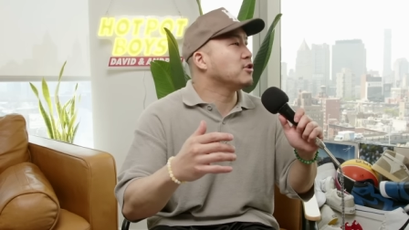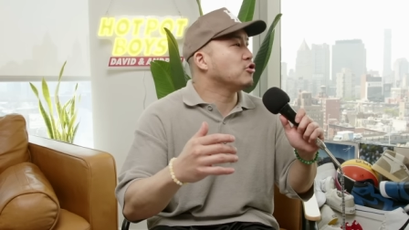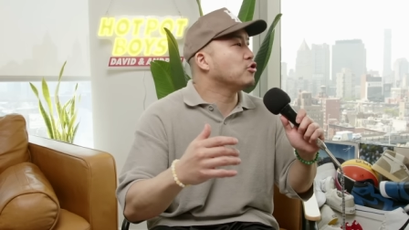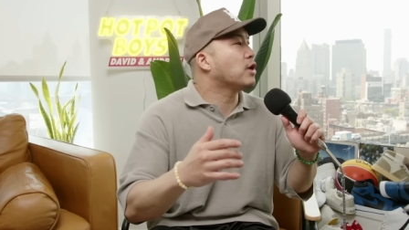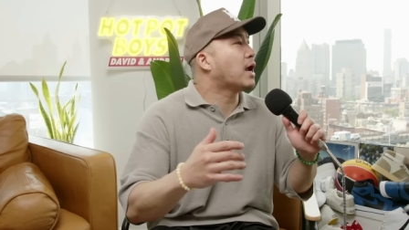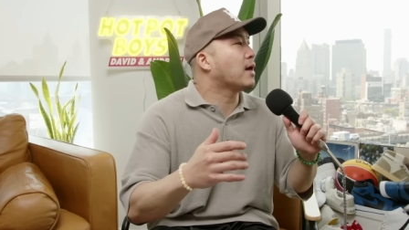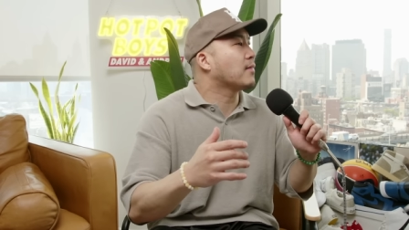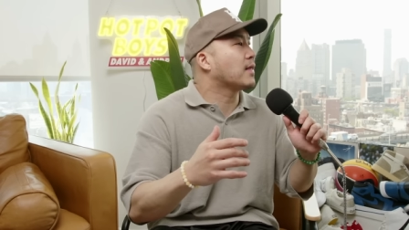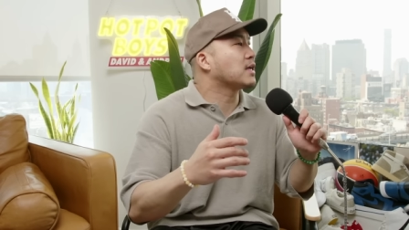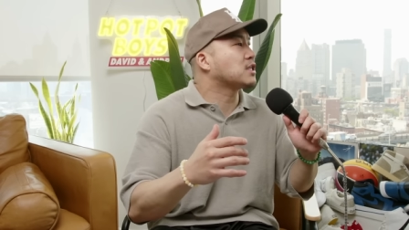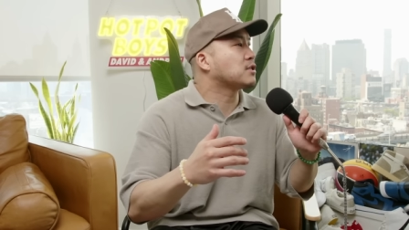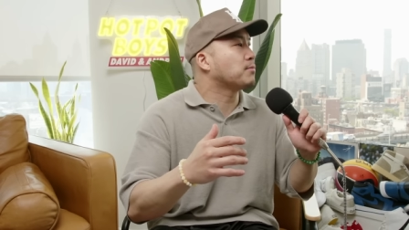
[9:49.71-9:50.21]
You know
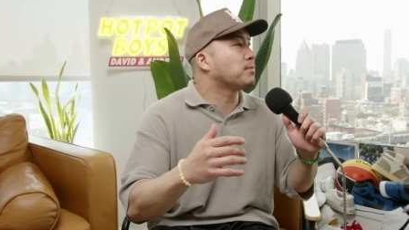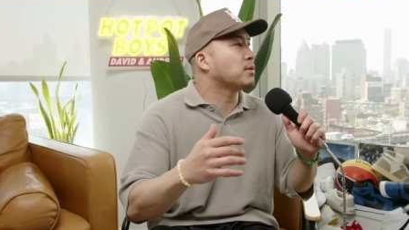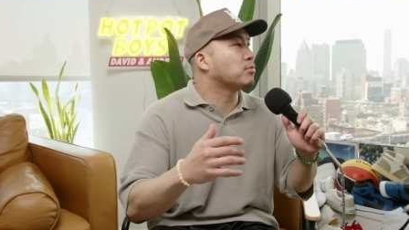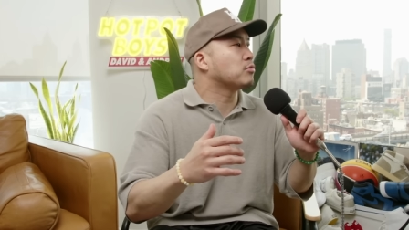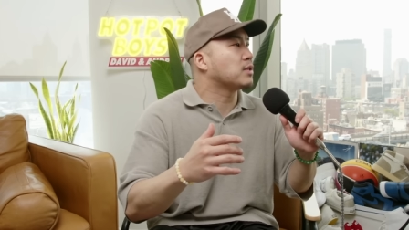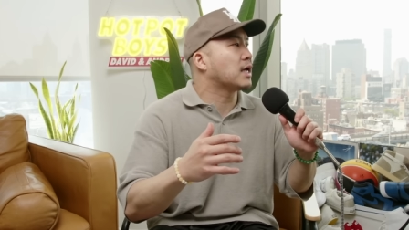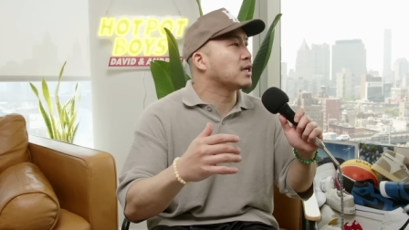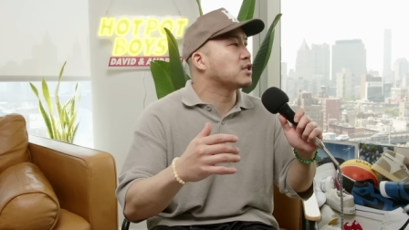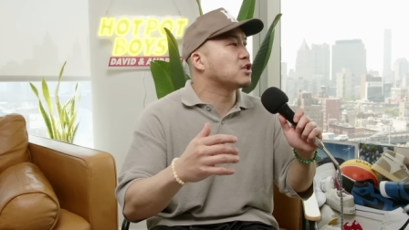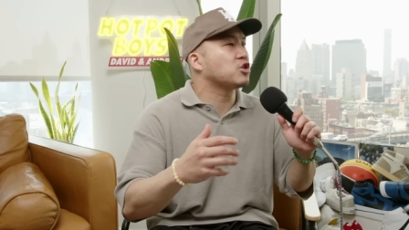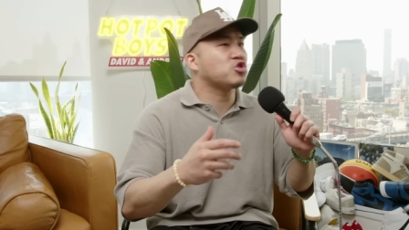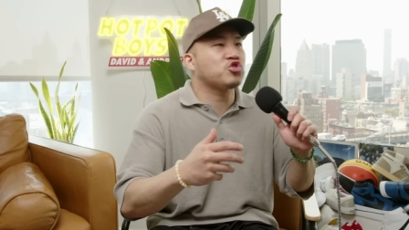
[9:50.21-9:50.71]
how, yeah. like, some people
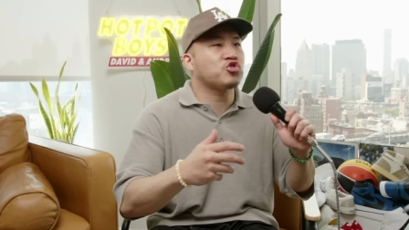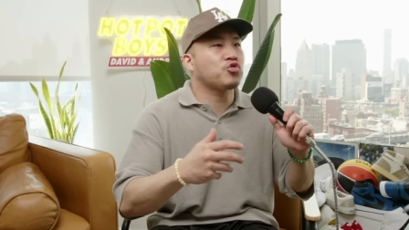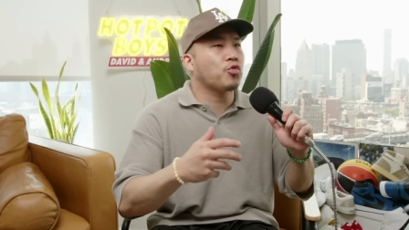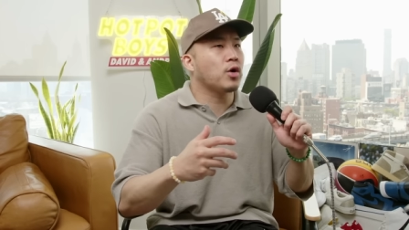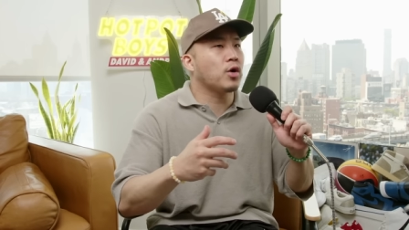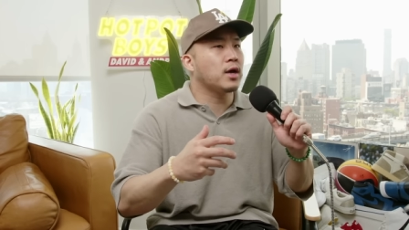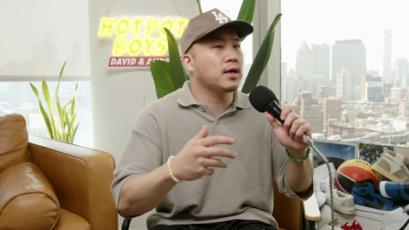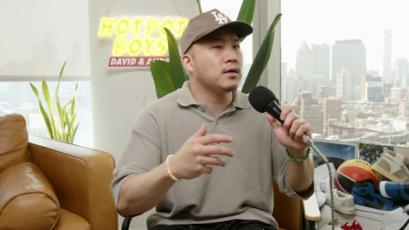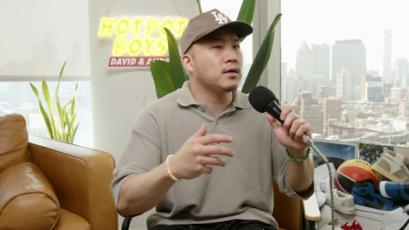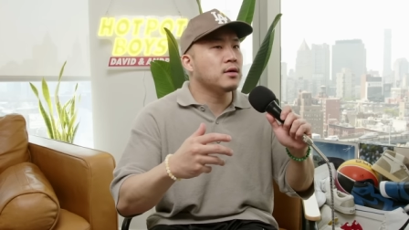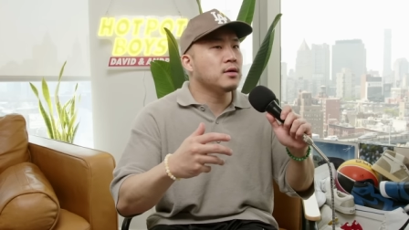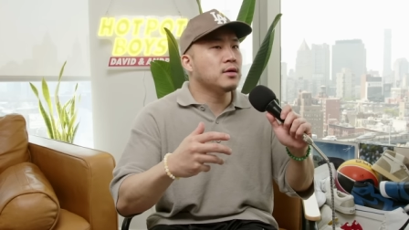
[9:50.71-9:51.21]
like
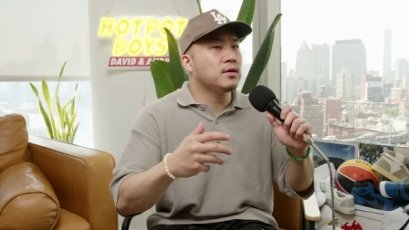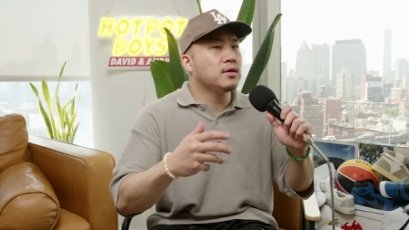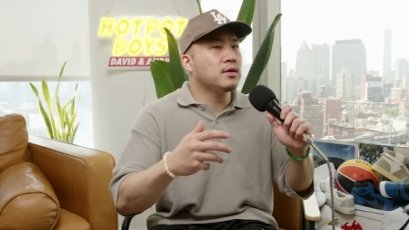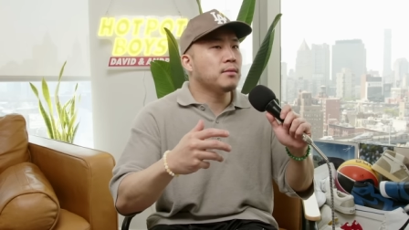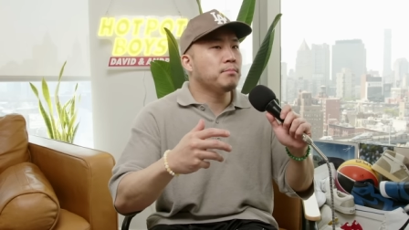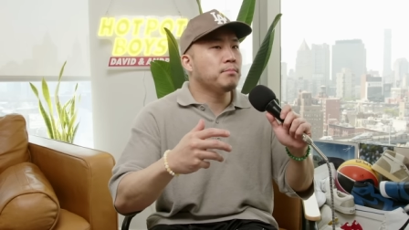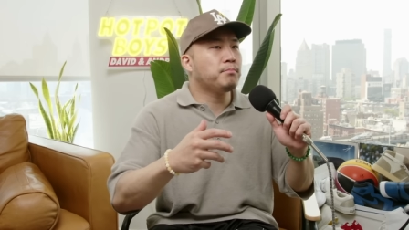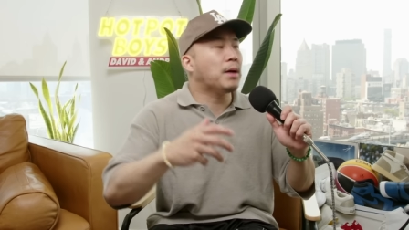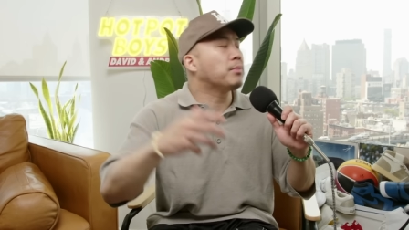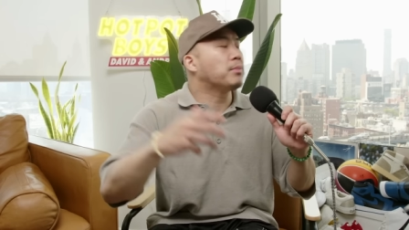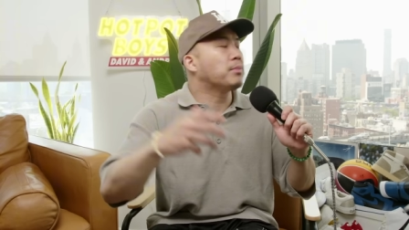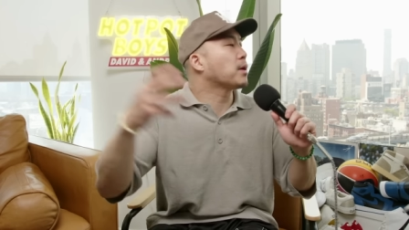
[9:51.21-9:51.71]
destroy
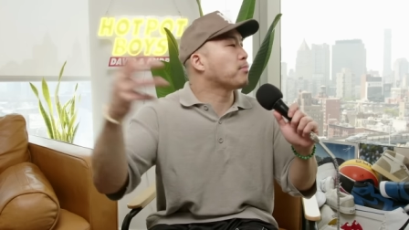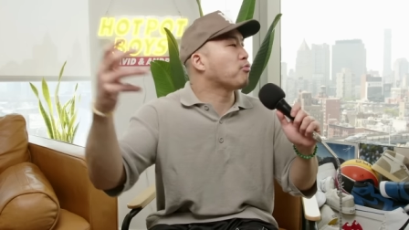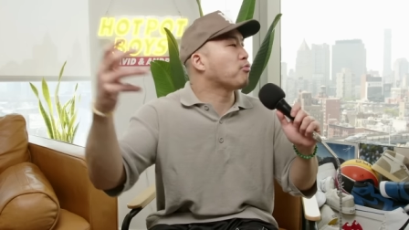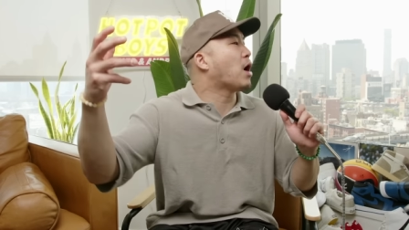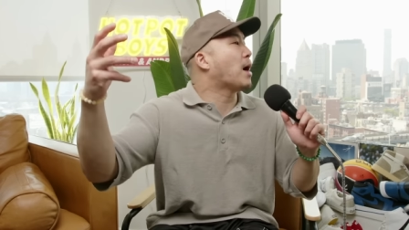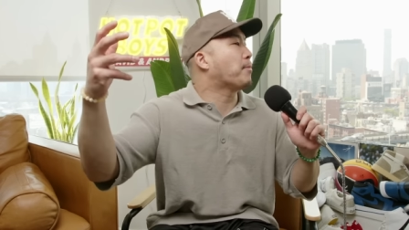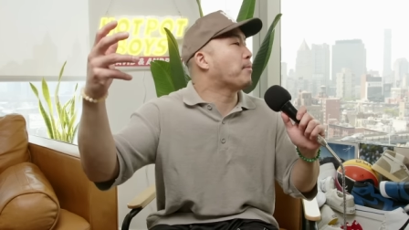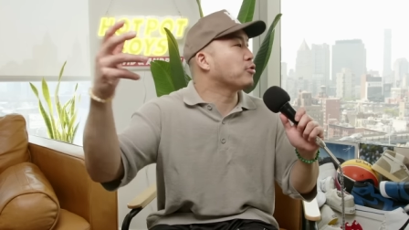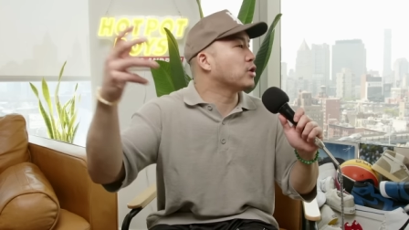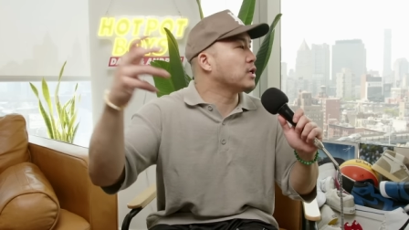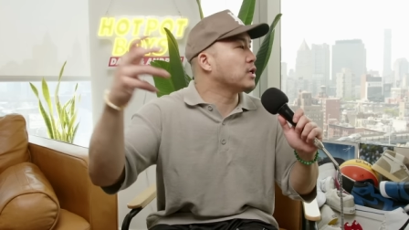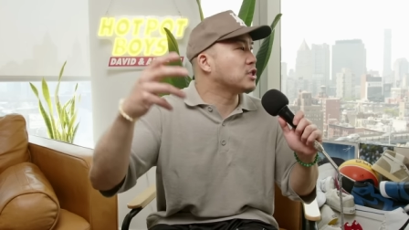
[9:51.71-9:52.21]
public yeah.
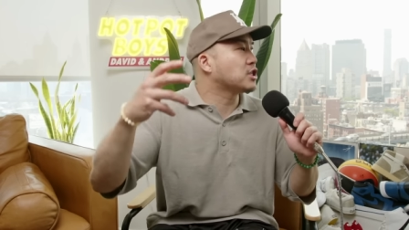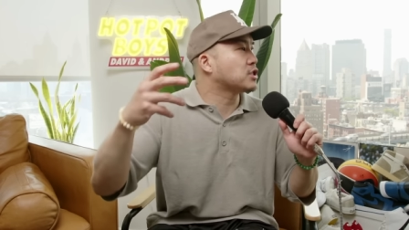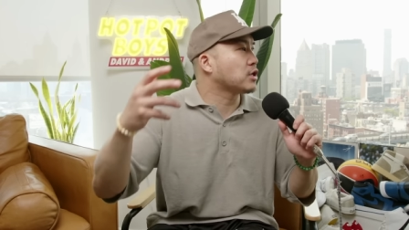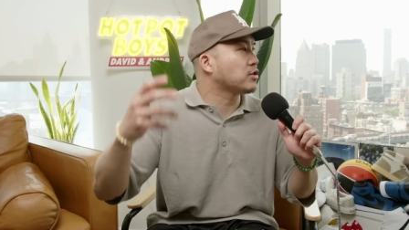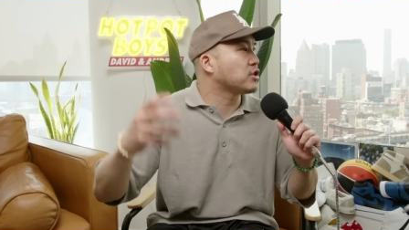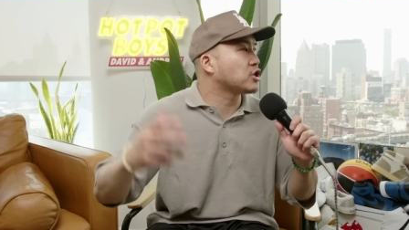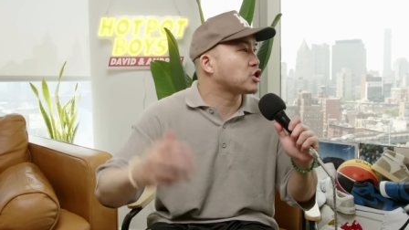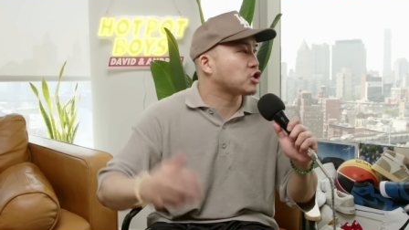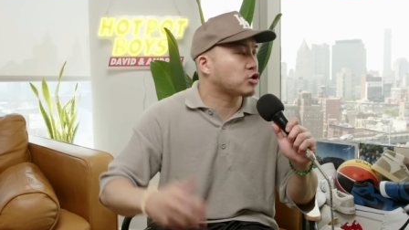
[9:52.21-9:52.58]
property. And, and the